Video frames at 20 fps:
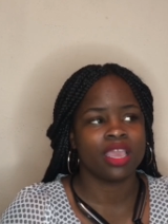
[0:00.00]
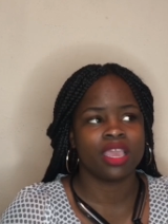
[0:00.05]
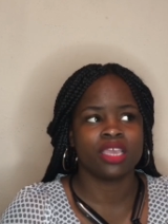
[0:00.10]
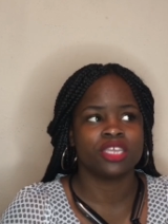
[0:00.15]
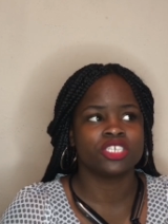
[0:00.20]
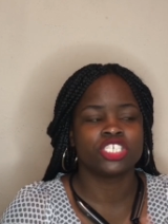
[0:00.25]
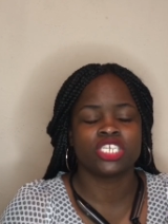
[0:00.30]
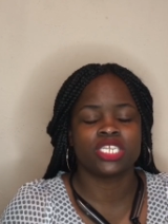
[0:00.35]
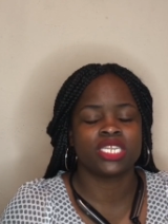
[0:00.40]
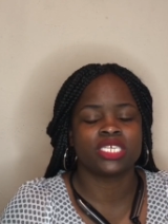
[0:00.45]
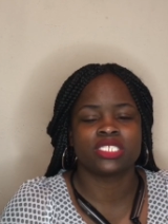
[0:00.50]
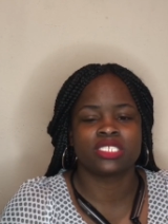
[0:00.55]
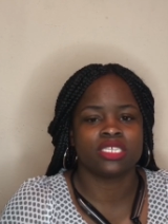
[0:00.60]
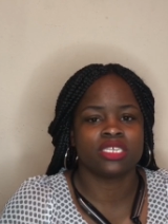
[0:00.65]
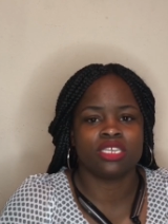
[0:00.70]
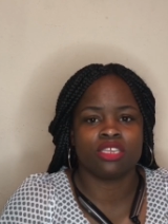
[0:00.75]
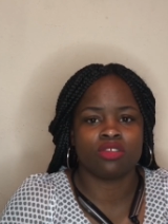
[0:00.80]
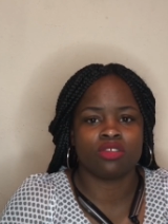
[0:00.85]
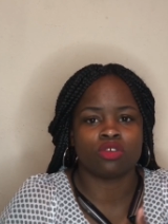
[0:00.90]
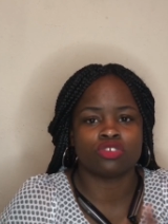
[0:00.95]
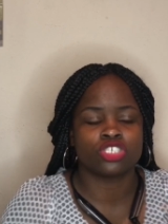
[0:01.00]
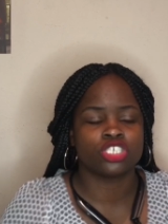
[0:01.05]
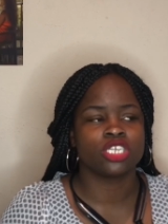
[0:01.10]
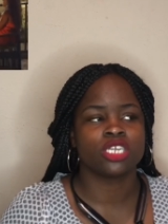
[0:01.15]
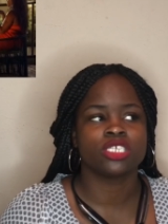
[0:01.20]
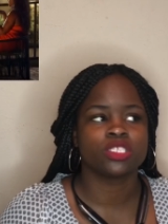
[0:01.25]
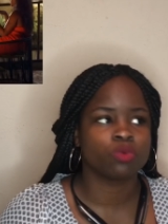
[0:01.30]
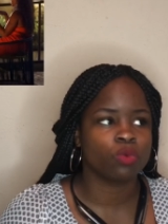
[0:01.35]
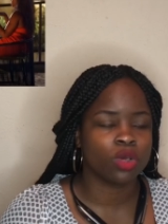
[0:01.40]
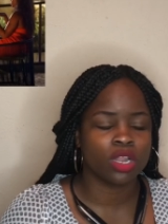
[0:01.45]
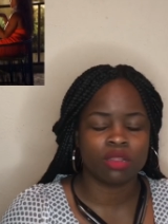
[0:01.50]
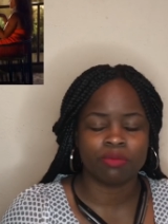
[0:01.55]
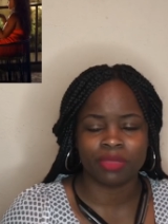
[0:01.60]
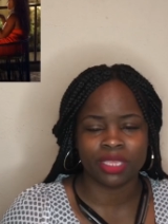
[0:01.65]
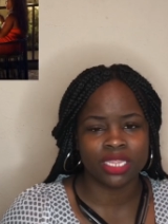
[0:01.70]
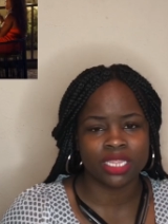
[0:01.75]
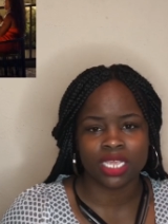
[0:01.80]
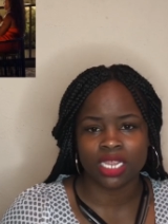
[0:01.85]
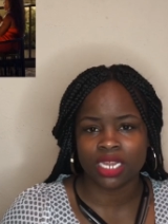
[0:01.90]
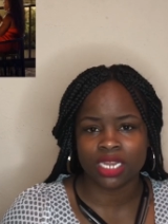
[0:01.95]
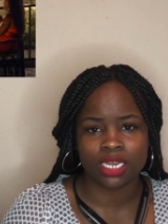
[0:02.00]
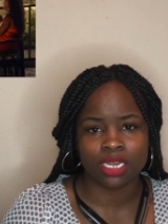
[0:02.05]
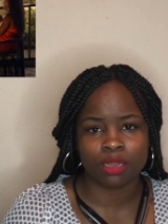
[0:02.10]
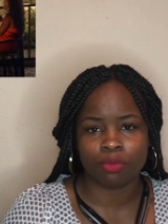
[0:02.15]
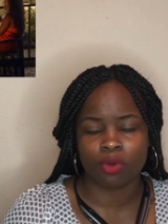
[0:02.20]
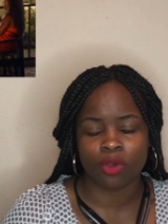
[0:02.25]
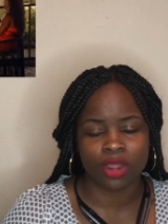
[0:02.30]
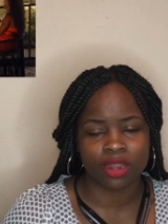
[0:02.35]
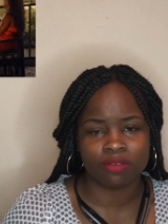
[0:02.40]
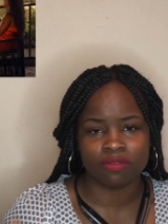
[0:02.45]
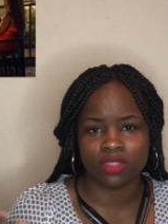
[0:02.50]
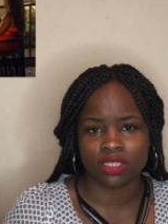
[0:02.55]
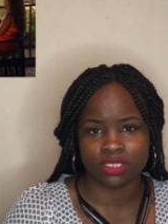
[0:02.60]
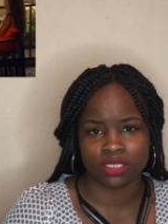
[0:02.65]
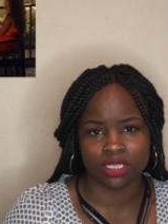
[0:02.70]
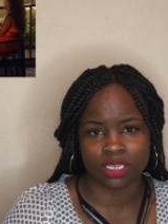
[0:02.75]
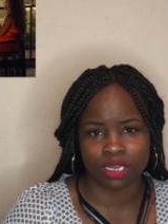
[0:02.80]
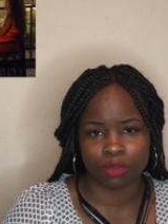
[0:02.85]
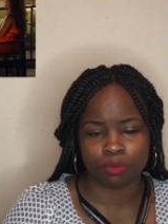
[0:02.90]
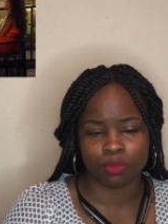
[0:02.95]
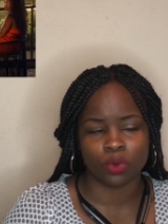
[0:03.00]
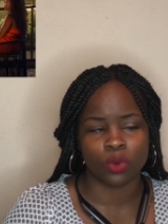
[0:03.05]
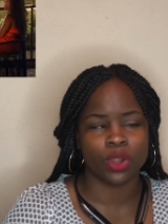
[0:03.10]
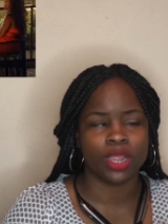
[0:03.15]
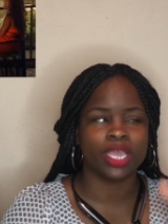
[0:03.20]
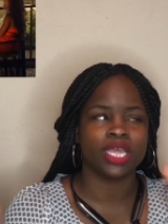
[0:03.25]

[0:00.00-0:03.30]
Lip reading: And she doesn't, you know, she doesn't want to be there and a part of this anymore.